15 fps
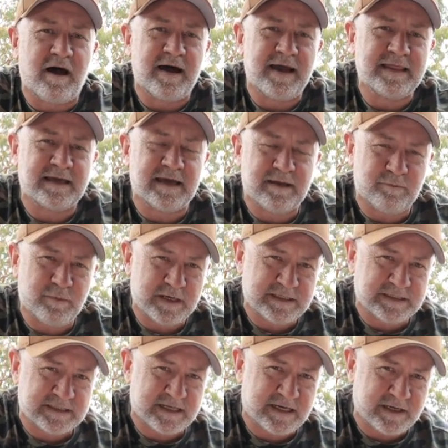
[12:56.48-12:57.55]
either, but
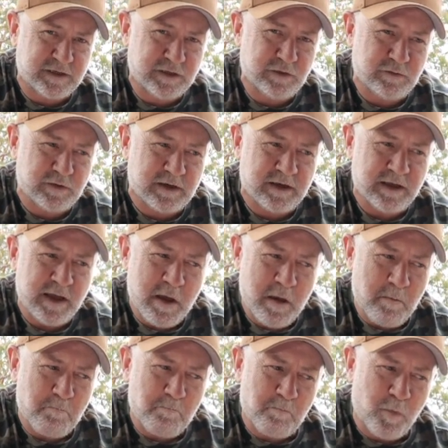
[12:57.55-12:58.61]
it's going to cure
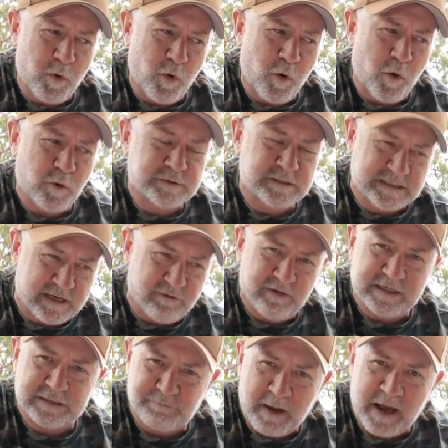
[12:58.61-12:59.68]
more
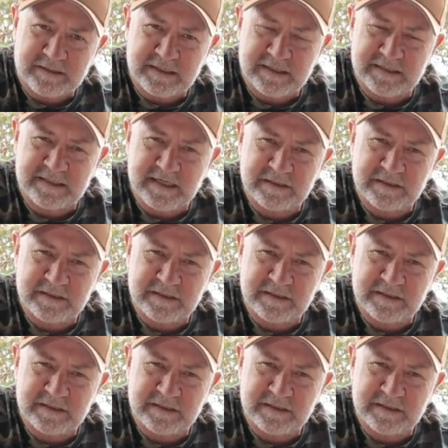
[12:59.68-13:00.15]
serious punctures